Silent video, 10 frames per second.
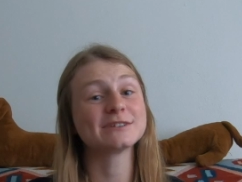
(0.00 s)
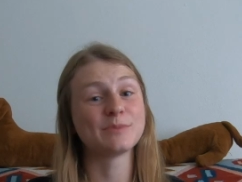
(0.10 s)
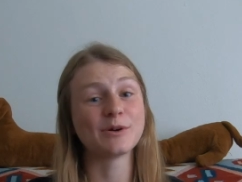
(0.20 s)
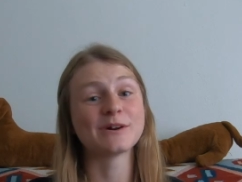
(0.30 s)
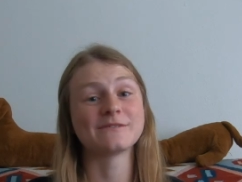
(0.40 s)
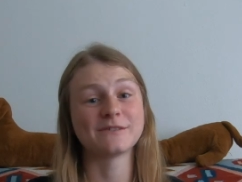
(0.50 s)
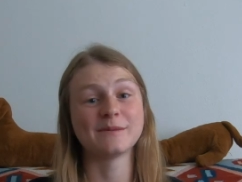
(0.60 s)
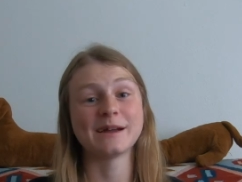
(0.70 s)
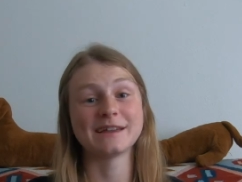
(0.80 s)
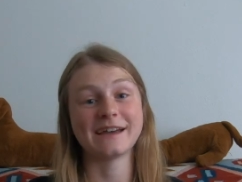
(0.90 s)
port for
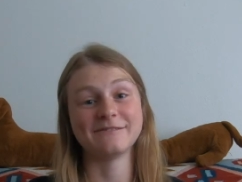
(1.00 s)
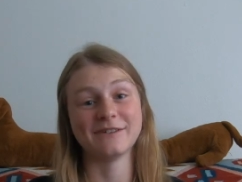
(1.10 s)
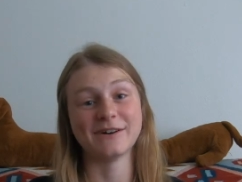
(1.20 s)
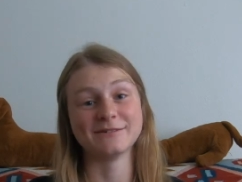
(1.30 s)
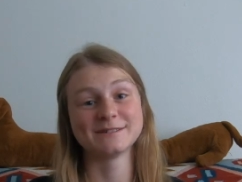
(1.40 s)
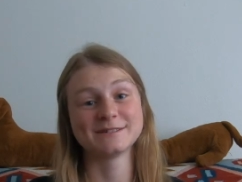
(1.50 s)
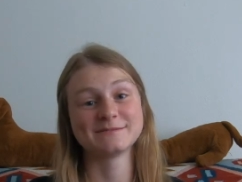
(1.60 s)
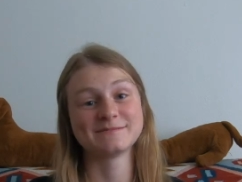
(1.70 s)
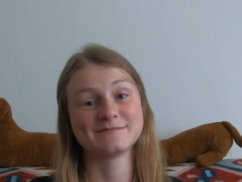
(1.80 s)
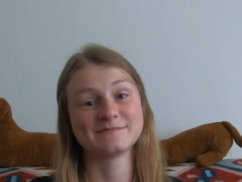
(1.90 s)
my headphones,
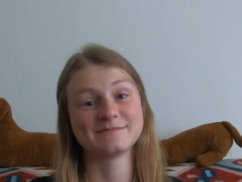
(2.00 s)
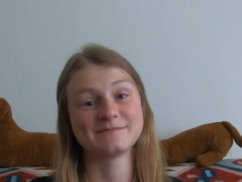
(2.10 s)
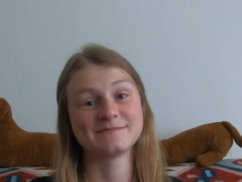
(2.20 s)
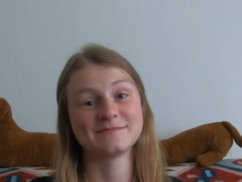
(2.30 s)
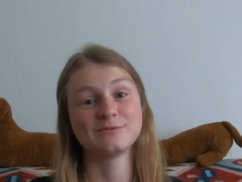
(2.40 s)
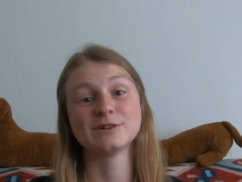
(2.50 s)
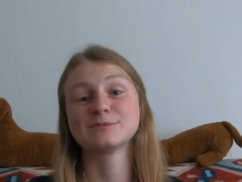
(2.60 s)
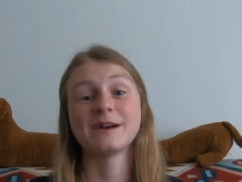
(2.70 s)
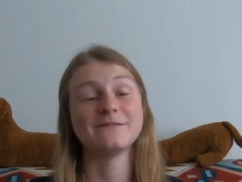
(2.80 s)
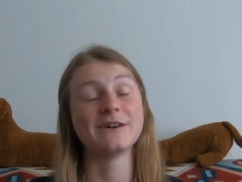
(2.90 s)
which
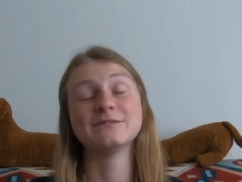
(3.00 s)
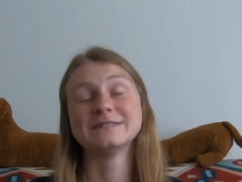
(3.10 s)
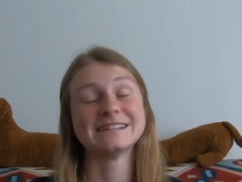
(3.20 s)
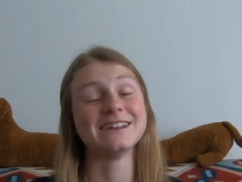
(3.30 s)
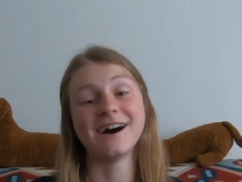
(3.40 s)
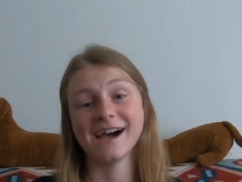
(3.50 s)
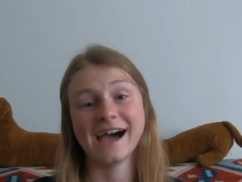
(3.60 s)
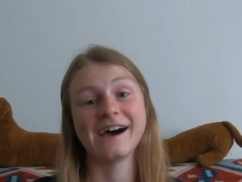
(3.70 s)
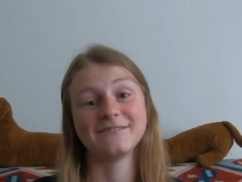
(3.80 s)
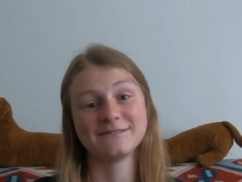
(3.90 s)
my phone did not
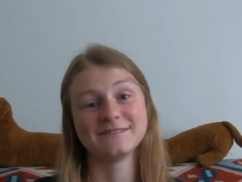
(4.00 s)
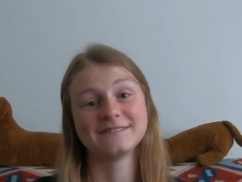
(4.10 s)
have.